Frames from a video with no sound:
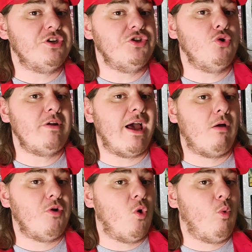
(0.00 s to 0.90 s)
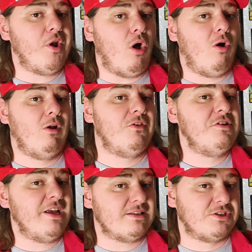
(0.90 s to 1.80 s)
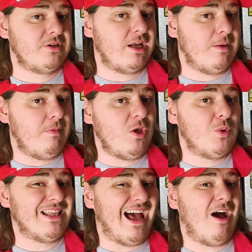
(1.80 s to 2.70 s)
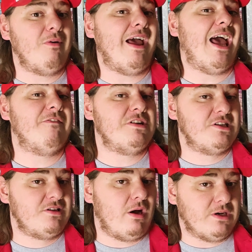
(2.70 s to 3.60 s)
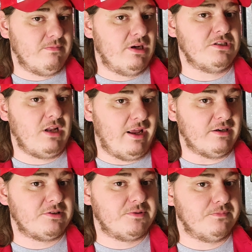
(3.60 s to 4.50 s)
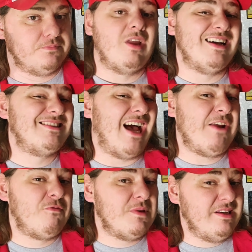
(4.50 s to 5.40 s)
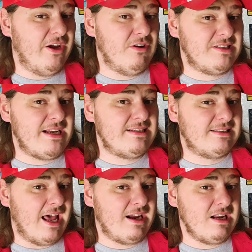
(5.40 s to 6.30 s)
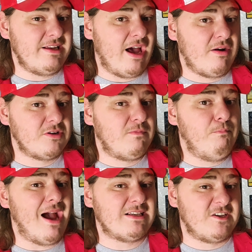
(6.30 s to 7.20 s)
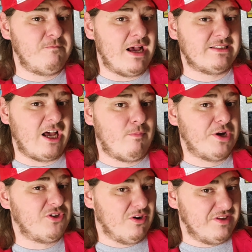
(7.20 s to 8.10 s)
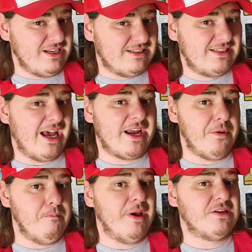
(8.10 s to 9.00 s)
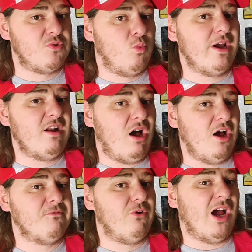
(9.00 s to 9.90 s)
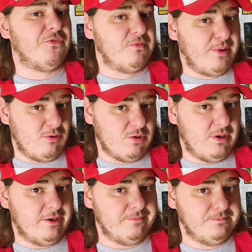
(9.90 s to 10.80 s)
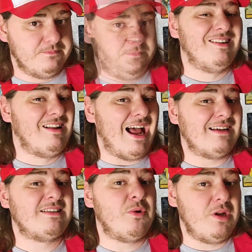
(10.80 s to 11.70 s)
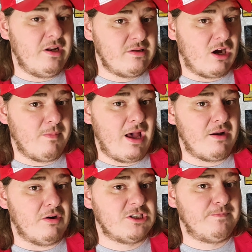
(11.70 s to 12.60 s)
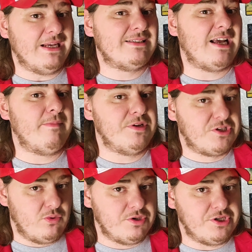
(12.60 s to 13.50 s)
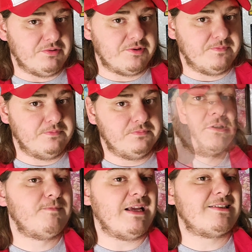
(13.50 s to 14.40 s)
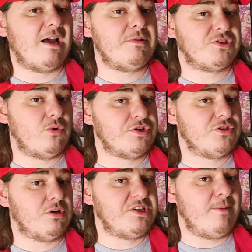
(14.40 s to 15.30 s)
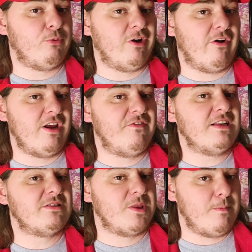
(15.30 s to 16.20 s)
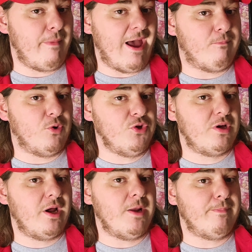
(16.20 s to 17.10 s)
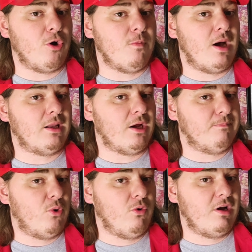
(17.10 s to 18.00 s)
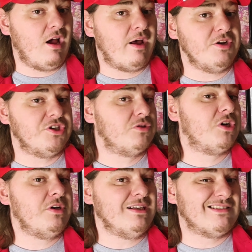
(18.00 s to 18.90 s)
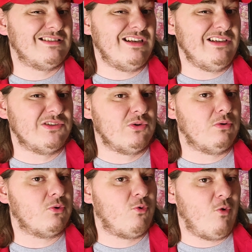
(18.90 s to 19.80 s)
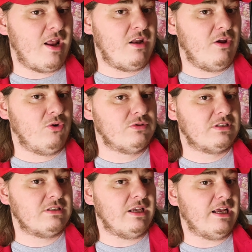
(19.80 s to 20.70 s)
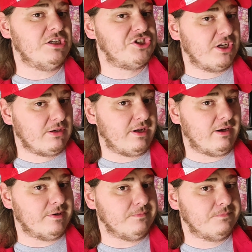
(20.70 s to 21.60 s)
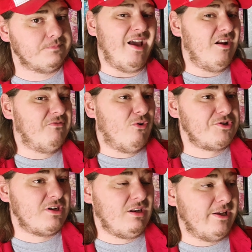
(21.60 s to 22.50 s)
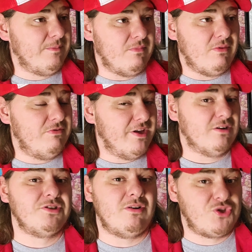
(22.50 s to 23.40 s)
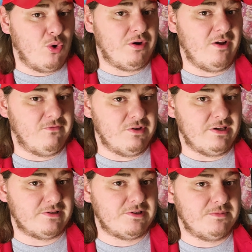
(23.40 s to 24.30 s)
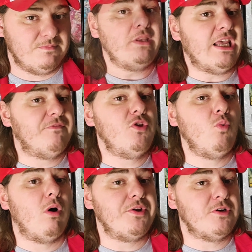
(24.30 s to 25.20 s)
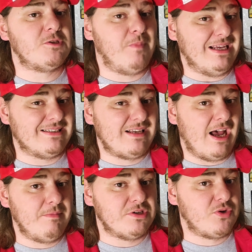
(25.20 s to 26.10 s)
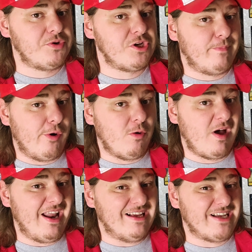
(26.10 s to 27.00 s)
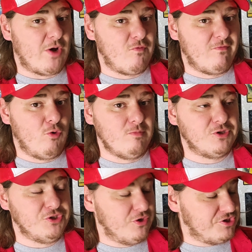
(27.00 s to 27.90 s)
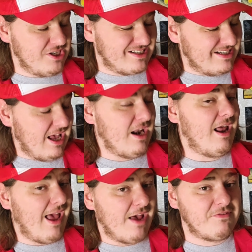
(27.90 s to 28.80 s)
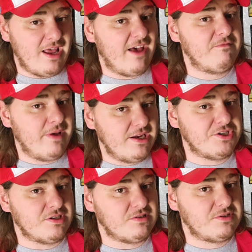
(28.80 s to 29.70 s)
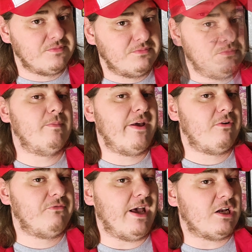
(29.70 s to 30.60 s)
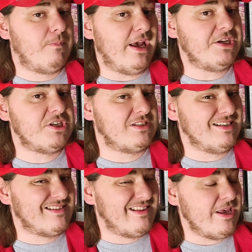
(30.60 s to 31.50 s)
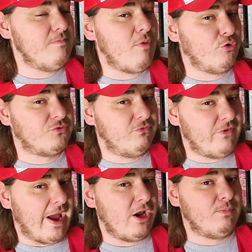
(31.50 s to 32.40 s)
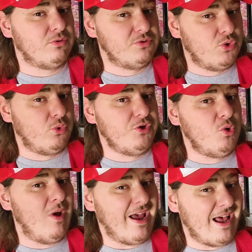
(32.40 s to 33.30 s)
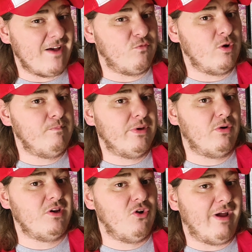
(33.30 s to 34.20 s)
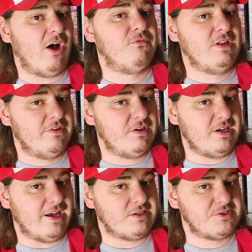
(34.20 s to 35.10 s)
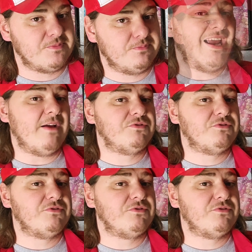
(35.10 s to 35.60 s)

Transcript: you now know what all the nests are going to be without having to talk to Munchlax. Aside from the guaranteed static encounters, massive mass outbreaks are the second best way to hunt for alpha Pokemon. The last thing we need to talk about are space-time distortions. Space-time distortions are temporary events on the map where you can hunt Pokemon like Porygon, Jotonian Sneasel, Granados, and Shieldon. And unfortunately, there's no shortcut for this. If you want your space-time distortion Pokemon as alpha forms, you're just gonna have to have patience. As a matter of fact, patience is the most valuable tool you have when building your alpha living dex. I have